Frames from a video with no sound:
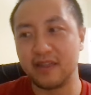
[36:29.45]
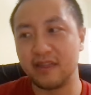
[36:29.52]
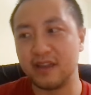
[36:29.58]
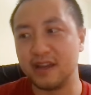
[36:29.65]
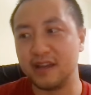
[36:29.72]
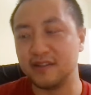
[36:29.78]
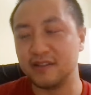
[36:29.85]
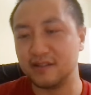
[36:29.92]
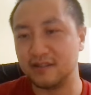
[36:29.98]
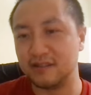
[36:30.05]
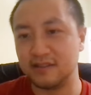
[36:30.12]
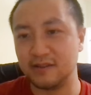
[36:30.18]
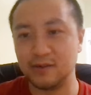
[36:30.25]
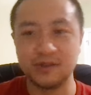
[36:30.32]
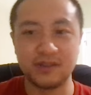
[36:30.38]
and
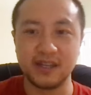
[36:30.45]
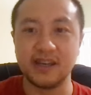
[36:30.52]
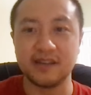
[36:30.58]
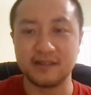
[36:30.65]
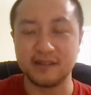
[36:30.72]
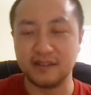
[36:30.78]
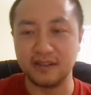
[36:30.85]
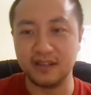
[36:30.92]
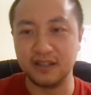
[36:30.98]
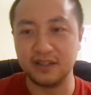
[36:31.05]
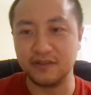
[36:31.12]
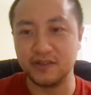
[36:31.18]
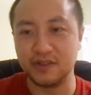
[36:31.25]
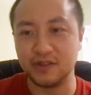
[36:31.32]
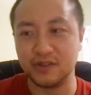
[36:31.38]
you stay as an
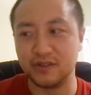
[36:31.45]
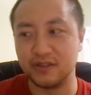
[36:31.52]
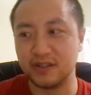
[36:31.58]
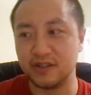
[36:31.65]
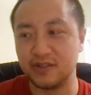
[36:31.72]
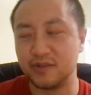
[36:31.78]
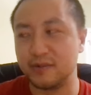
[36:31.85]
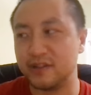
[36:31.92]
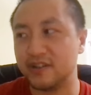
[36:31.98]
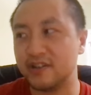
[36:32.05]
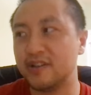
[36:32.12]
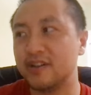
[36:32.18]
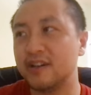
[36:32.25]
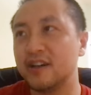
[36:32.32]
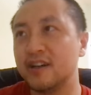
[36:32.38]
individual contributor.
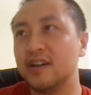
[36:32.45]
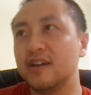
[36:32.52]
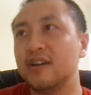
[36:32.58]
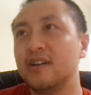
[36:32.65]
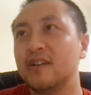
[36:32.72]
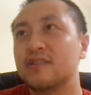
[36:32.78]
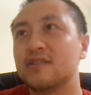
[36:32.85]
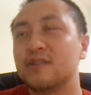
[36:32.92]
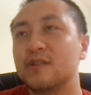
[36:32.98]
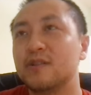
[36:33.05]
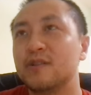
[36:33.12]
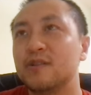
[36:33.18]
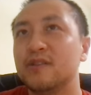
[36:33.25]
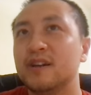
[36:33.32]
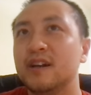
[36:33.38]

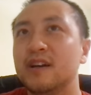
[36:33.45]
So